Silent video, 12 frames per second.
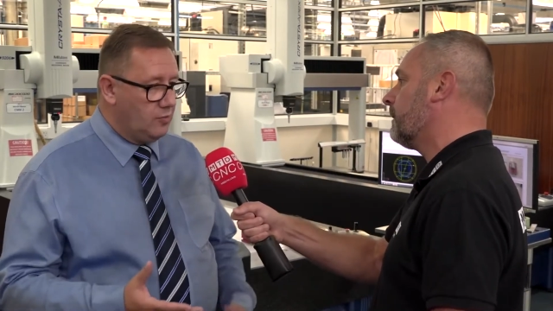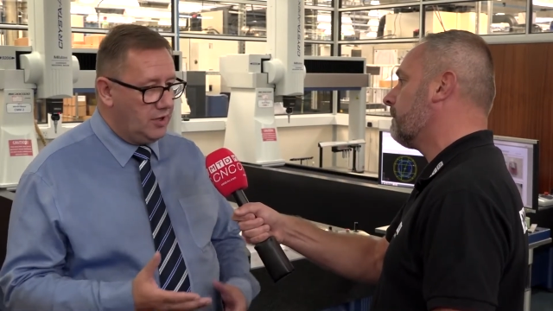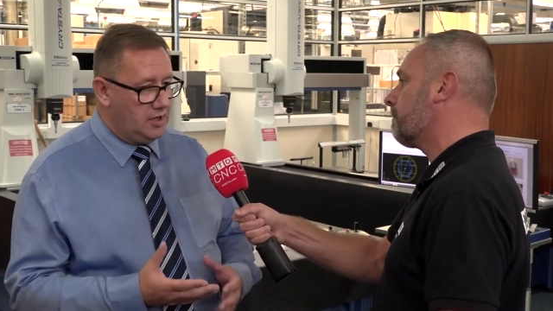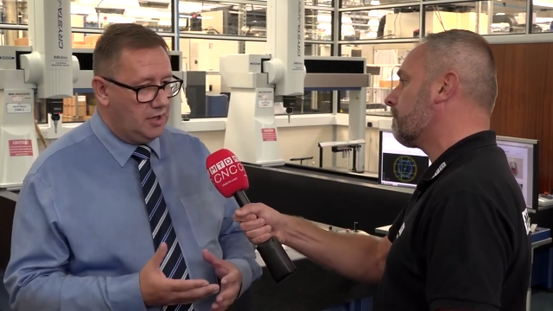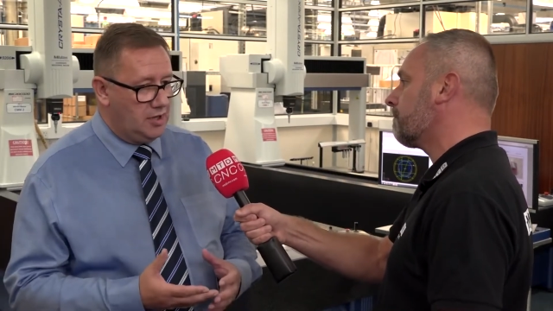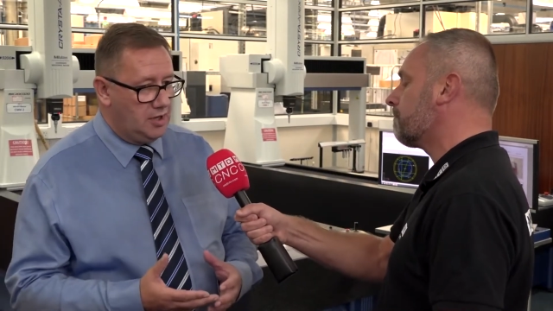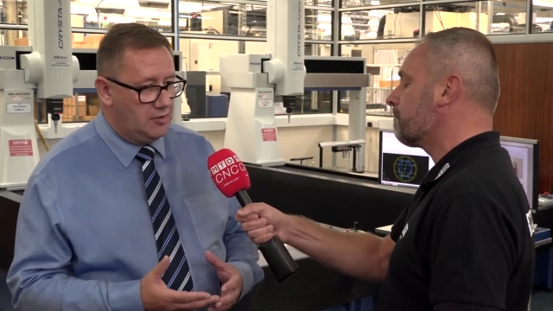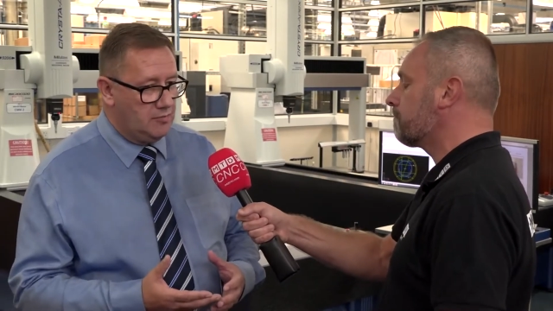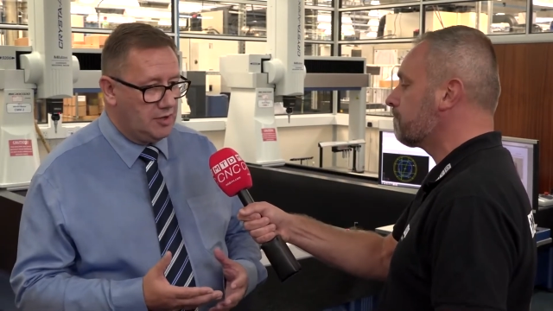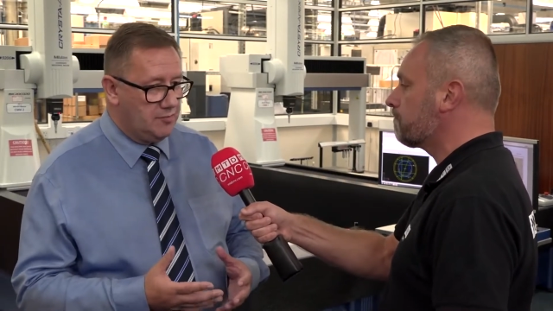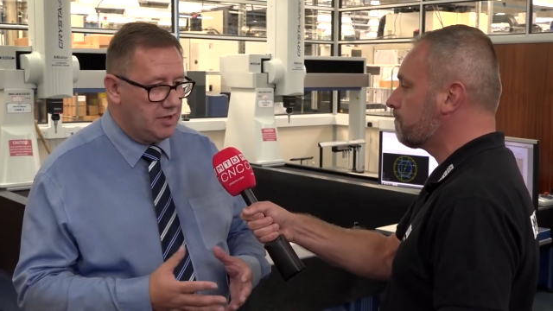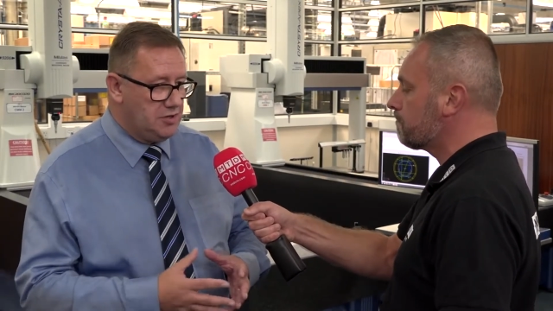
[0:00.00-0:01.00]
Speaker 1: we um,
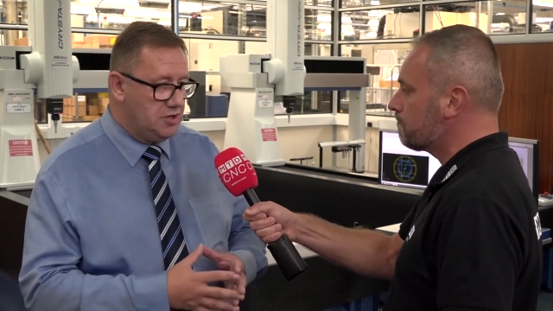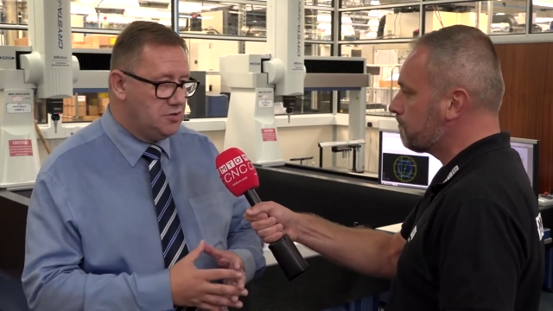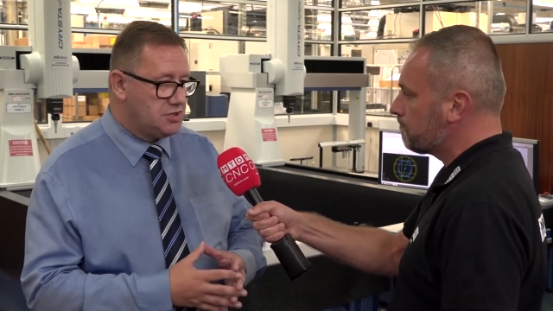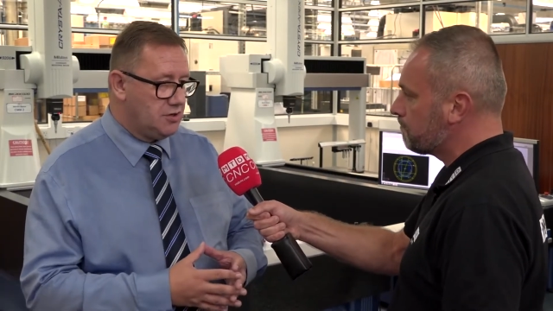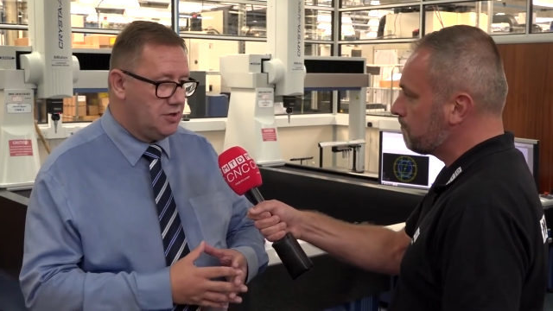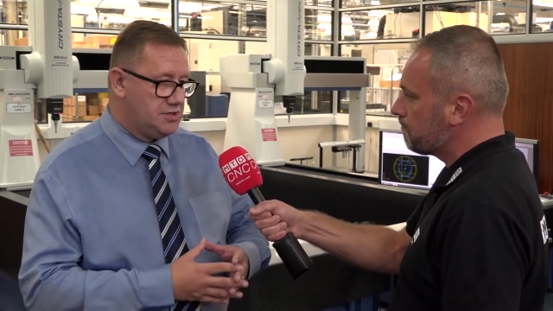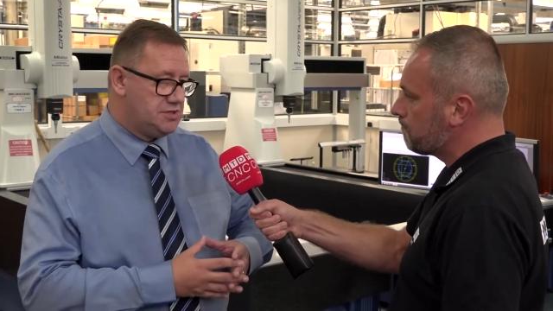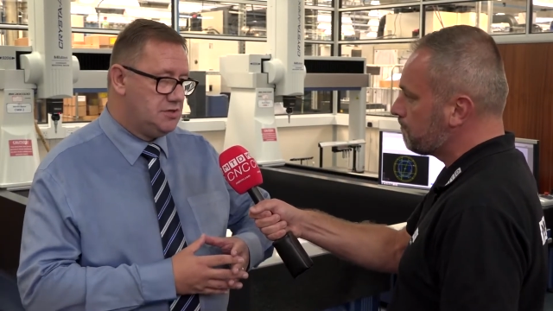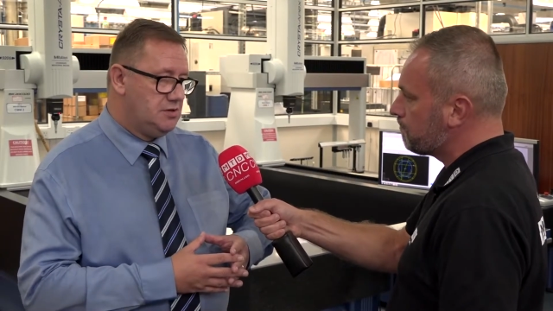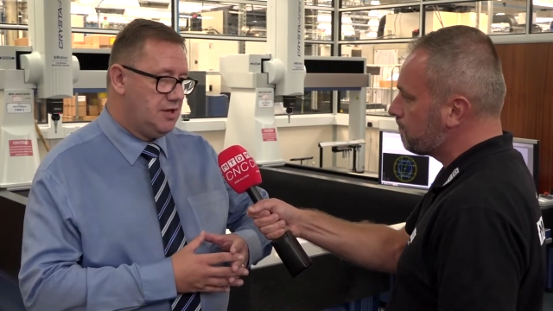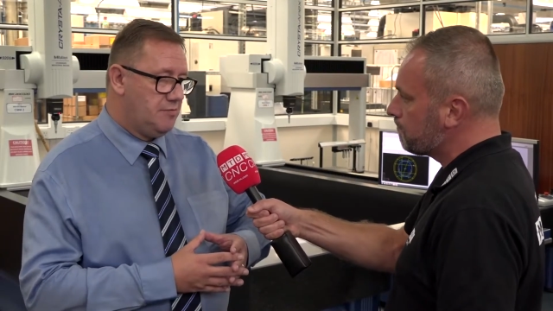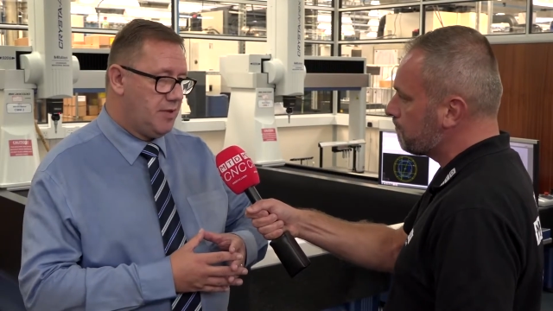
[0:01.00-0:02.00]
have been
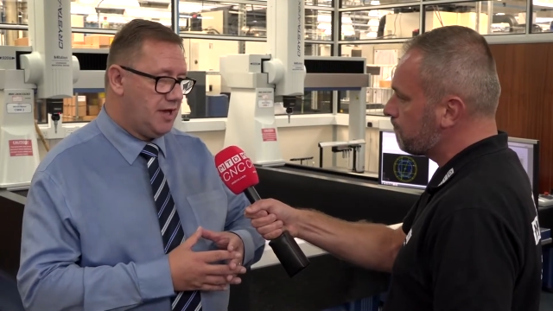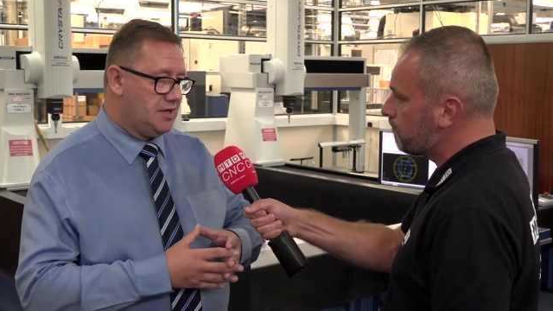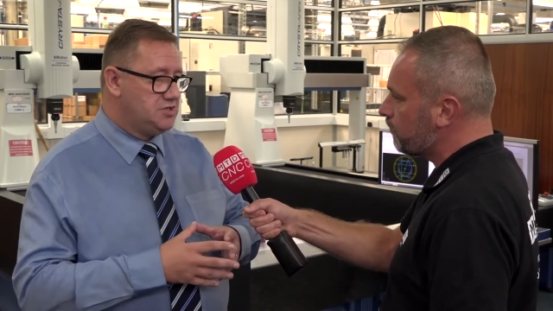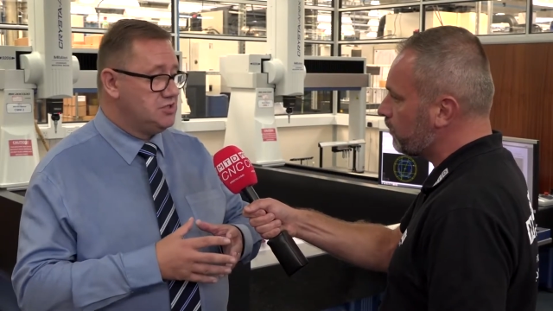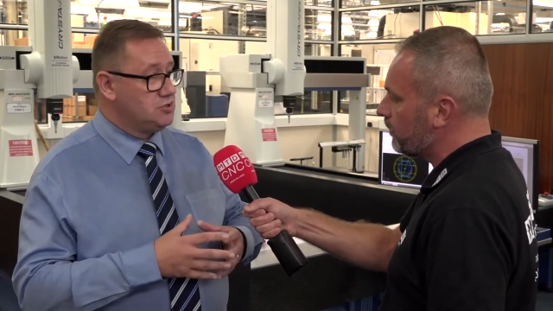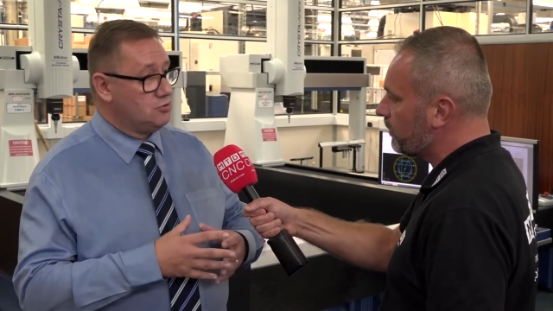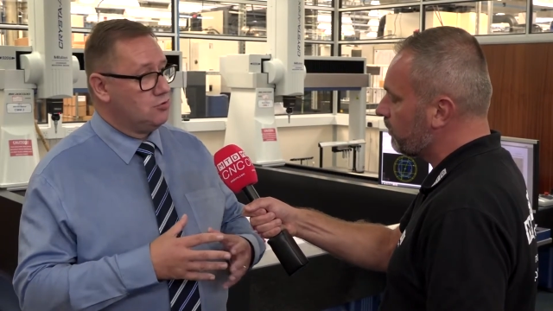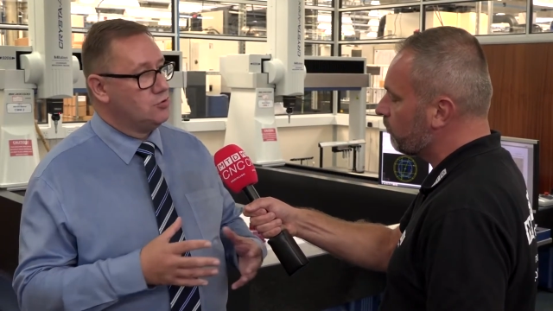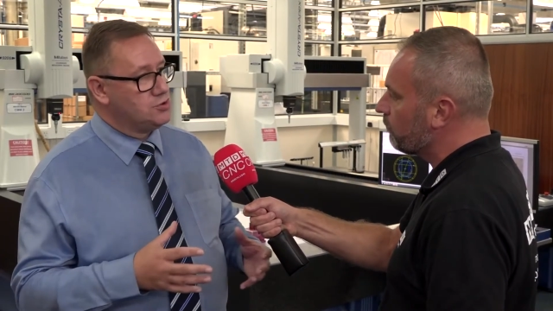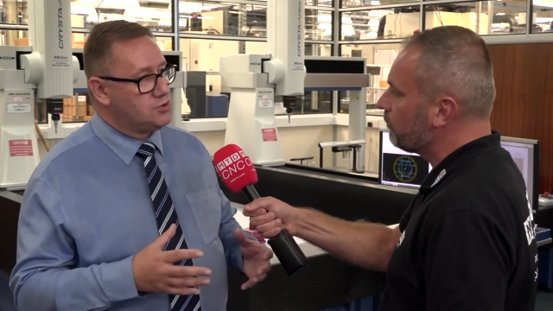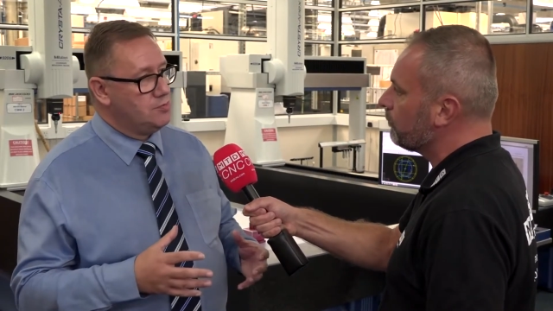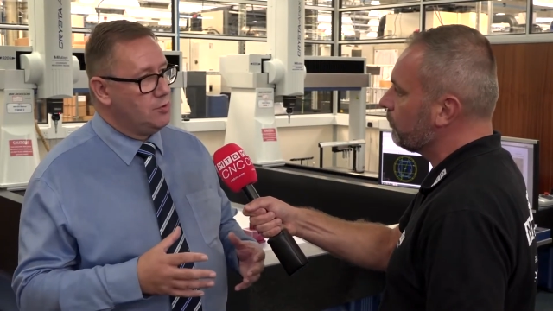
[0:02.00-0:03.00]
utilising their packages
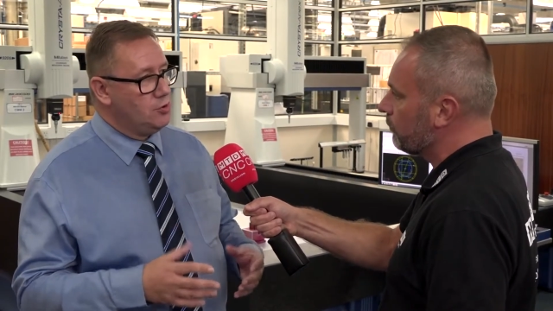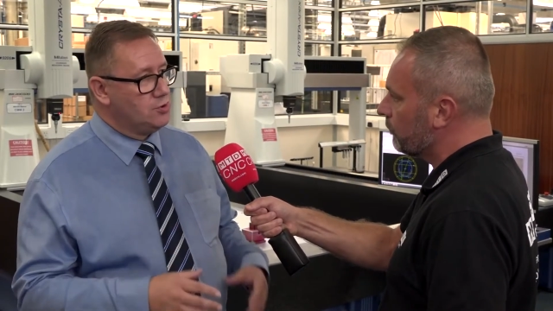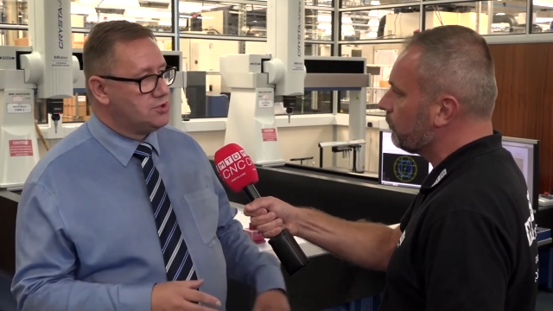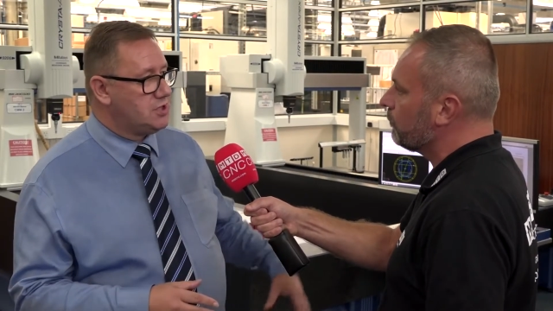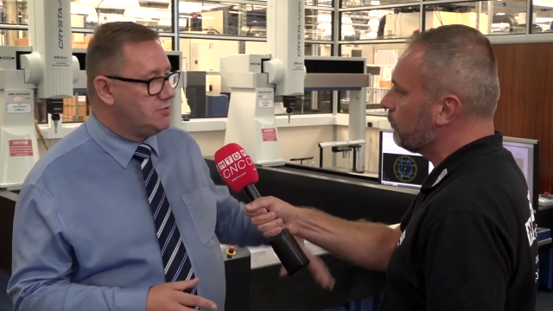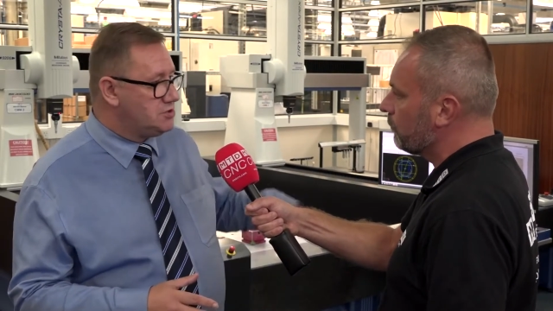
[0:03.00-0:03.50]
across the board, so